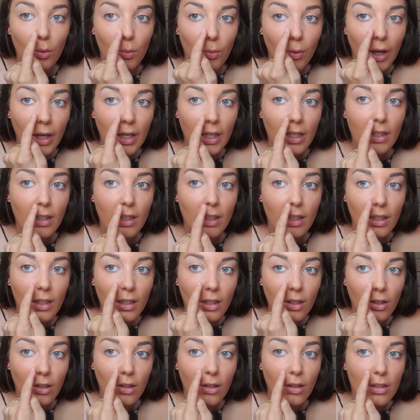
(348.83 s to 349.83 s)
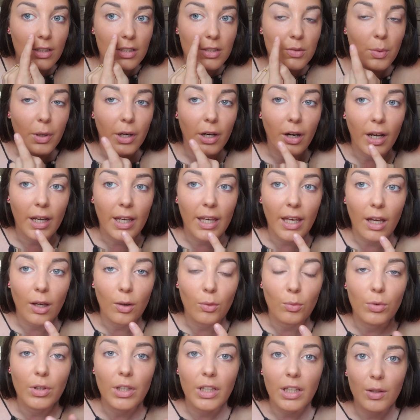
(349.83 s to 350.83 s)
is where I
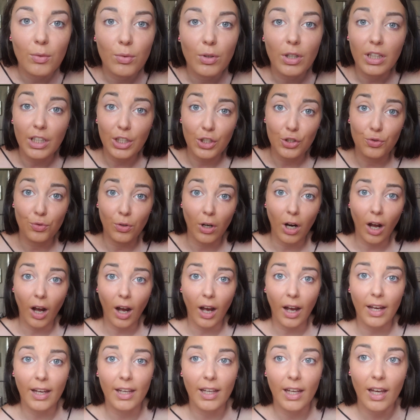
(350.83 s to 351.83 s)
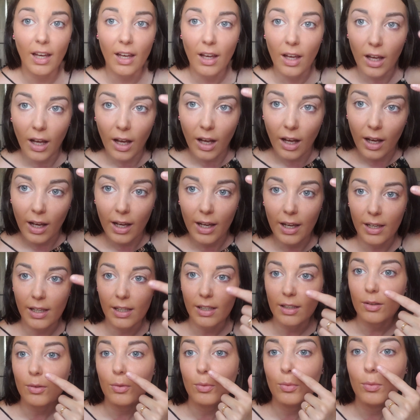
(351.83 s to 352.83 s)
get really, really dry.
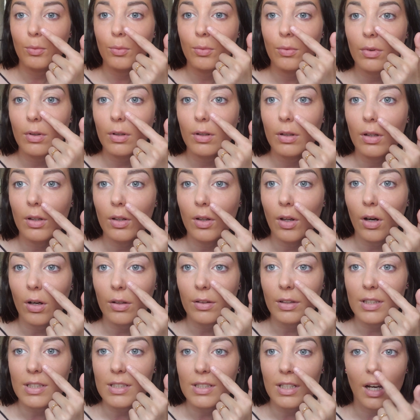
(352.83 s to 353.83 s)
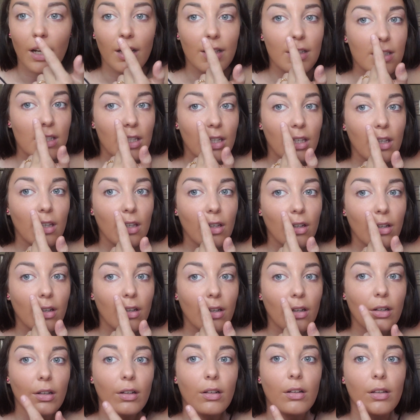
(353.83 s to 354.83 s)
Along the sides
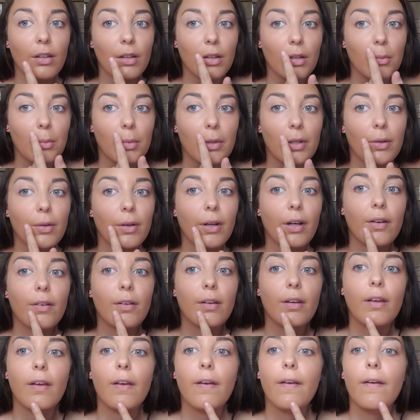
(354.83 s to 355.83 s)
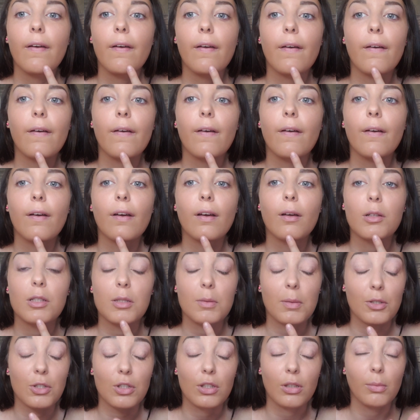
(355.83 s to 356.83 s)
here, a little bit around here,
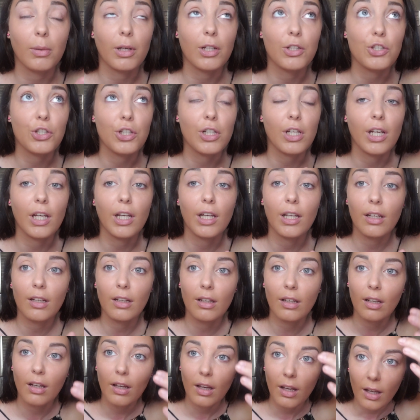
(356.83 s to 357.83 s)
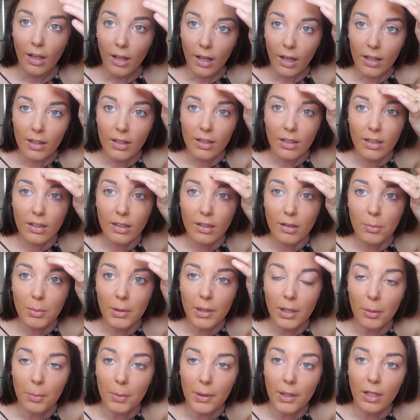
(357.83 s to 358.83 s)
especially my chin, and then a little
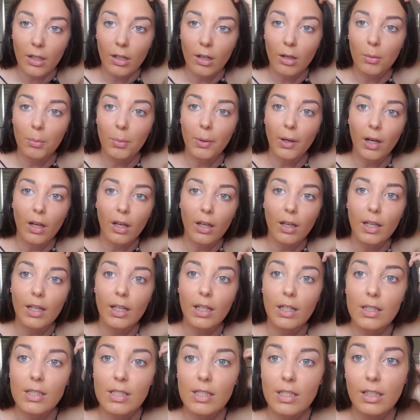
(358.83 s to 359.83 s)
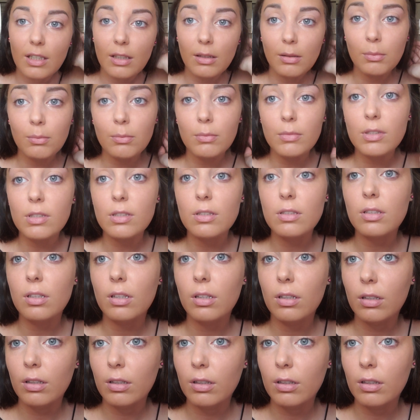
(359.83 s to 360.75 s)
bit up here, but it seems